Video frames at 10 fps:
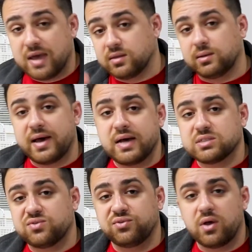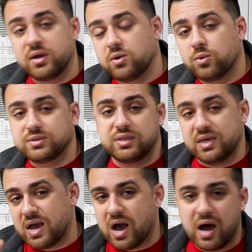And the last flight was
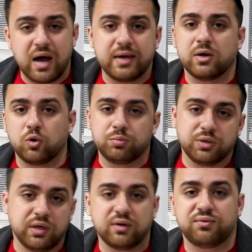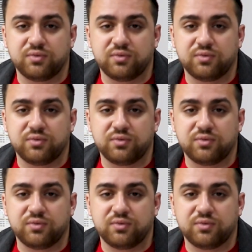the high oblique